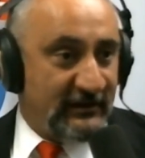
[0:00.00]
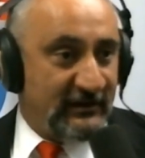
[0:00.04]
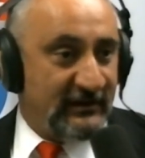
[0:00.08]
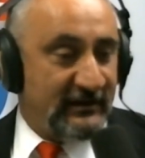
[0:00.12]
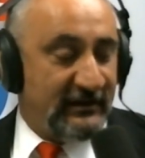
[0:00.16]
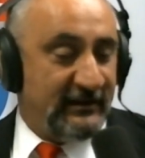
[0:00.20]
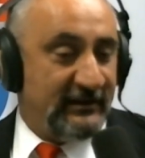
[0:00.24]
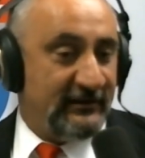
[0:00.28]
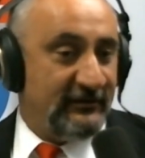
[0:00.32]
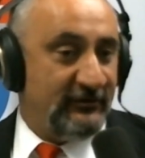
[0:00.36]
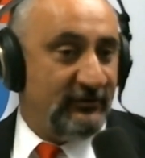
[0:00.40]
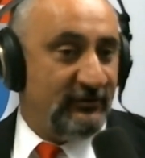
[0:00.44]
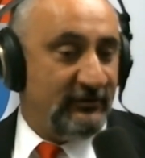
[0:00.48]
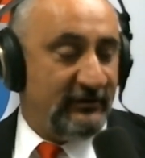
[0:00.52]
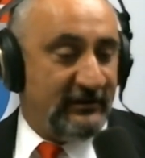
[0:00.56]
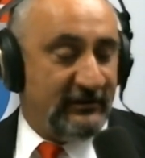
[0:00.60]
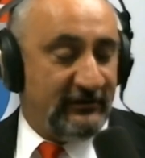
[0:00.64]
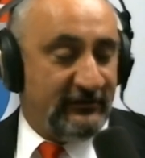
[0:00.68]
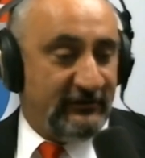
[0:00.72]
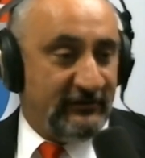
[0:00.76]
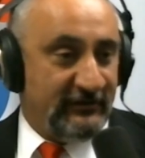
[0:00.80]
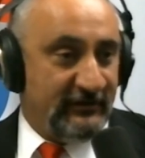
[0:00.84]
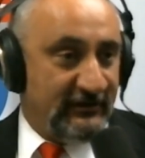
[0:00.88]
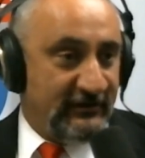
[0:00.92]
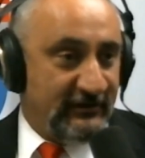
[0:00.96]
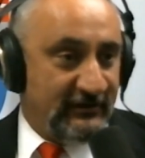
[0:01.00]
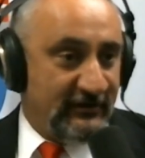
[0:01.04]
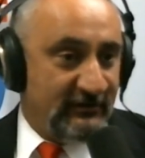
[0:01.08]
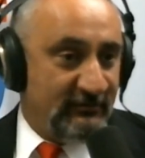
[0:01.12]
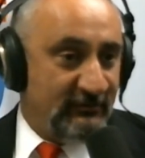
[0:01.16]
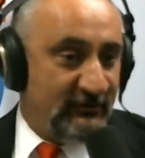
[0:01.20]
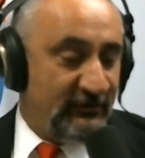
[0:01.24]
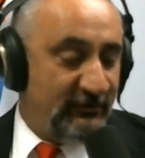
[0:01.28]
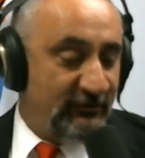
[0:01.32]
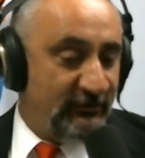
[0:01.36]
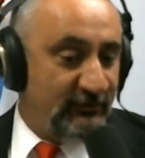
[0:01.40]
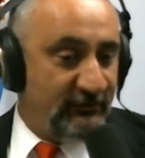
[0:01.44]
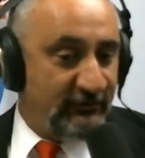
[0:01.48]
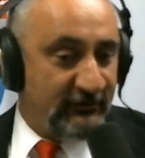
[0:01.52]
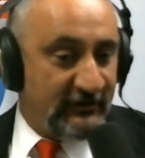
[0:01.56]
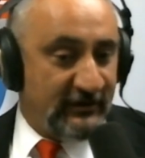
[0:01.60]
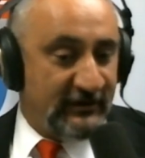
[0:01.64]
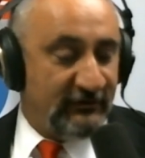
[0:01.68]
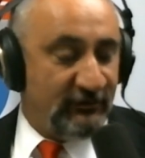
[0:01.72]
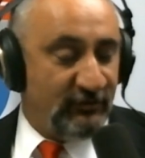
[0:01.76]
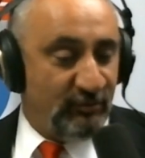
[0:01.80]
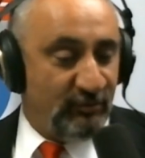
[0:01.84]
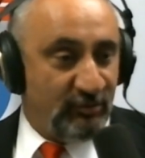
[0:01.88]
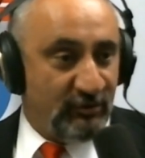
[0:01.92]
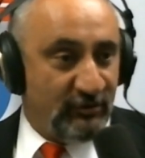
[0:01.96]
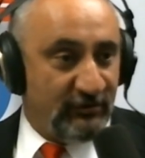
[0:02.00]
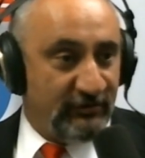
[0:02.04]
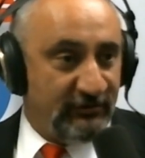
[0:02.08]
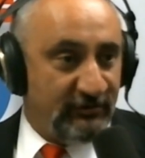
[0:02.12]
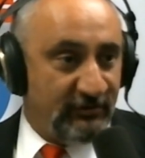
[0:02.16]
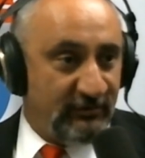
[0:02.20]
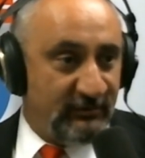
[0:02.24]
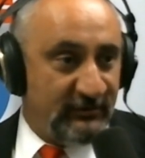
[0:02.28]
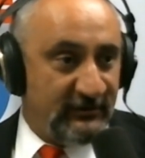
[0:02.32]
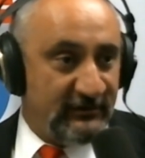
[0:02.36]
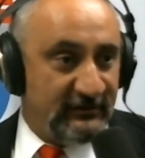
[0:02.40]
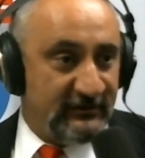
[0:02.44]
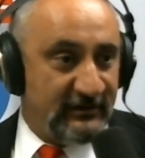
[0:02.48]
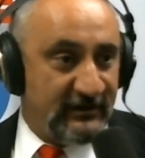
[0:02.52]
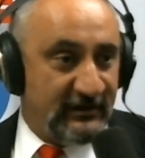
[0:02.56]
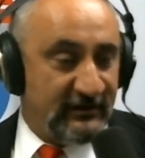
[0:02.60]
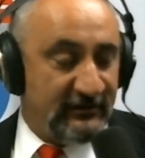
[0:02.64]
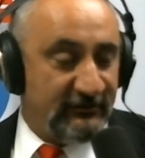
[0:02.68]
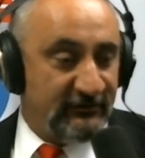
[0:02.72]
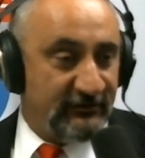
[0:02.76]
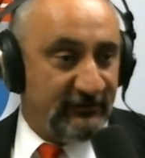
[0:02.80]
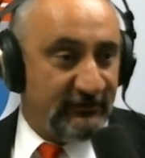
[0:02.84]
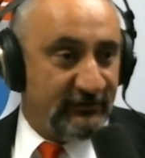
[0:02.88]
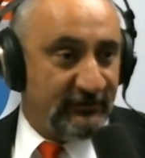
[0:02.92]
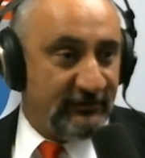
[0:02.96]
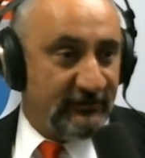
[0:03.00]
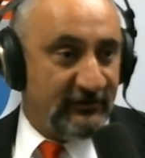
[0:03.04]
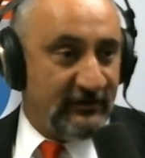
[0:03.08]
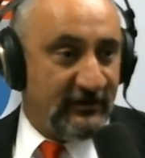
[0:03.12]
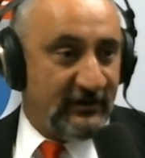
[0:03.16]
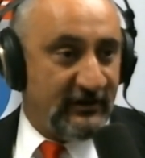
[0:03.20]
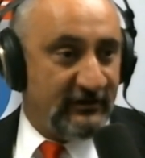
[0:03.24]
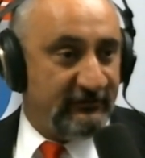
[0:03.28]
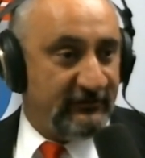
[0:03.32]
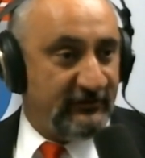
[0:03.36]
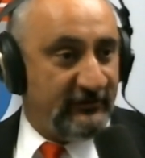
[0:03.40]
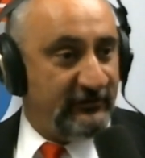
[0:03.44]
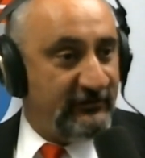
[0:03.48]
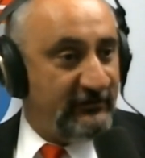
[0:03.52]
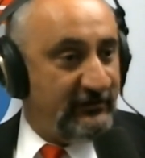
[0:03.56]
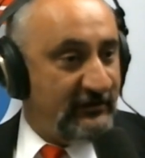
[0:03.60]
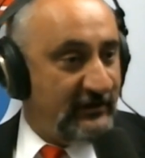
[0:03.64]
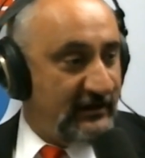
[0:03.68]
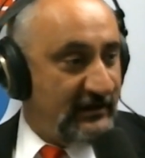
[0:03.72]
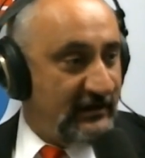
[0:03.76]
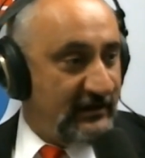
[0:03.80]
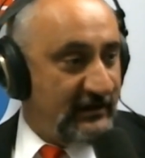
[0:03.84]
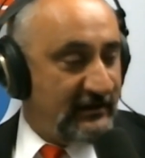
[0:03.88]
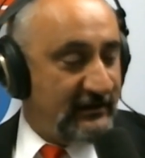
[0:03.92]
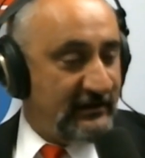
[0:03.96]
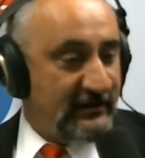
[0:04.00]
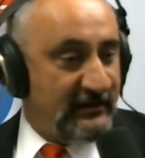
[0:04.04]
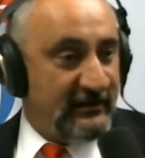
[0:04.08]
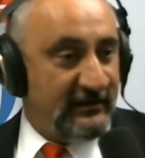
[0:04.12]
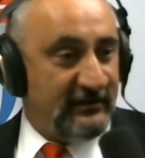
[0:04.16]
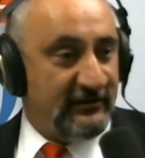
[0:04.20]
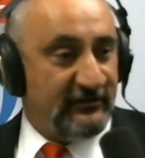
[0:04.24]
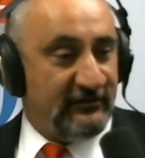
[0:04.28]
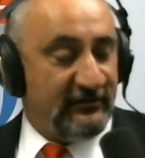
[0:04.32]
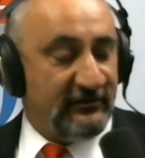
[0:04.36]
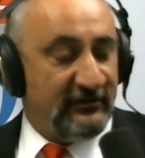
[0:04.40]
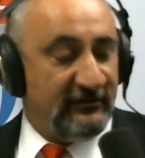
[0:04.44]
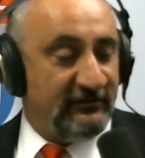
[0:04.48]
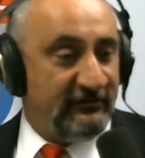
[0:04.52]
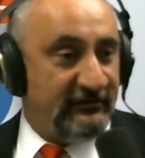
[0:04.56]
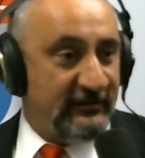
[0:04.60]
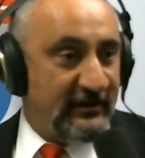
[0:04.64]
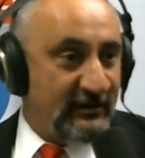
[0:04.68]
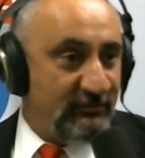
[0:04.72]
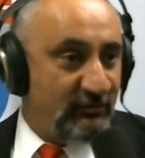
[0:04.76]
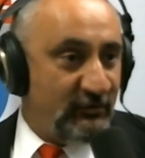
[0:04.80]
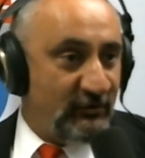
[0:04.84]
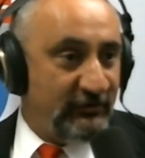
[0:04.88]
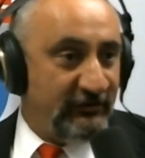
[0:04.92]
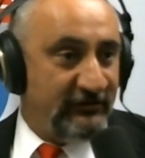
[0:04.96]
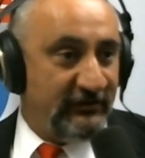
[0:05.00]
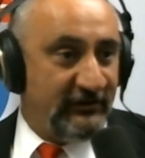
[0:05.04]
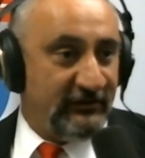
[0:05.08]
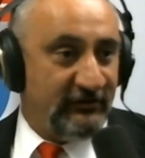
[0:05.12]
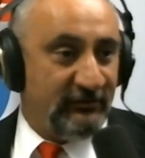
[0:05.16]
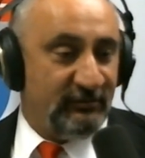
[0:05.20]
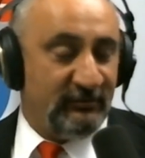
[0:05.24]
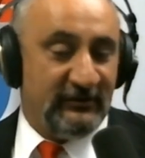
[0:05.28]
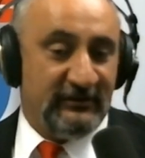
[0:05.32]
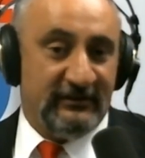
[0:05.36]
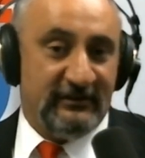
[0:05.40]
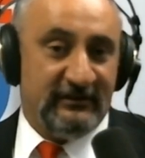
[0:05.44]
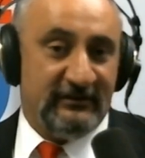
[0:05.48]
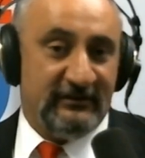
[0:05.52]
And I got to go against an incumbent who's got $2.3 million in her coffers, can get another $5.6 million,